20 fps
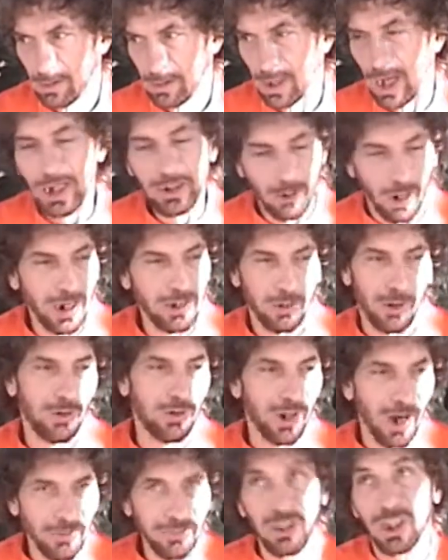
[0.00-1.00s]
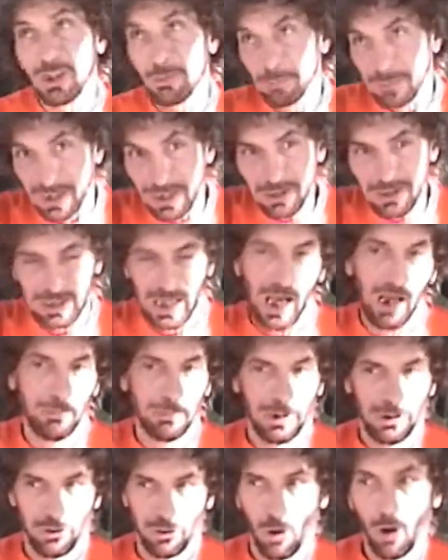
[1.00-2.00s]
I know nothing. Please tell
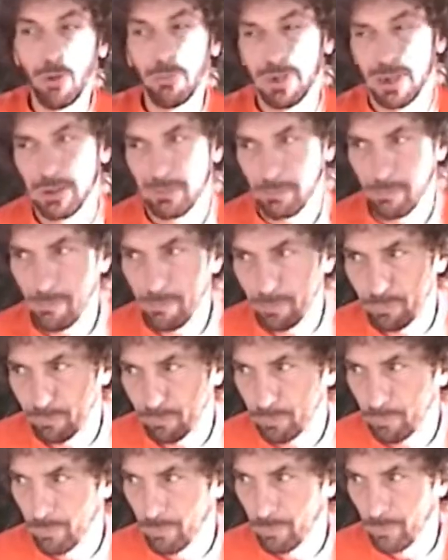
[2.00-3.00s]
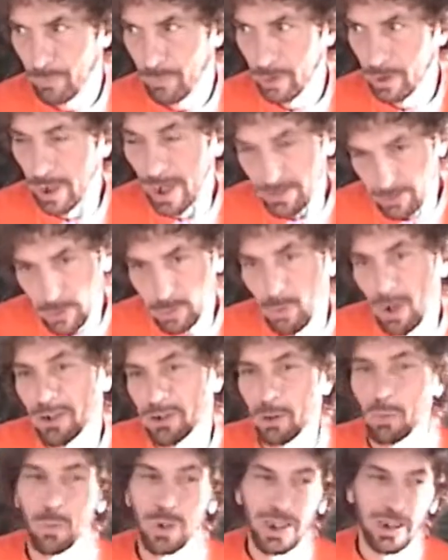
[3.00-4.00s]
me, show me. I just
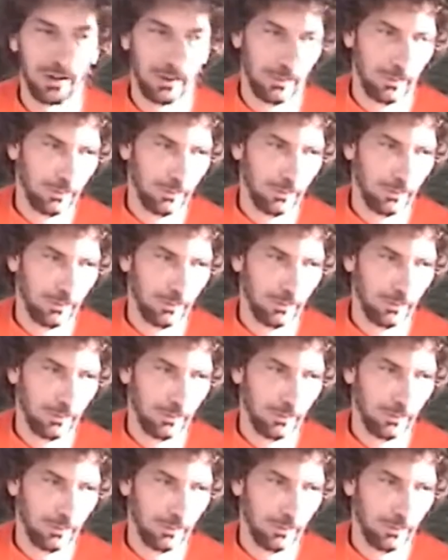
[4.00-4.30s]
want to win.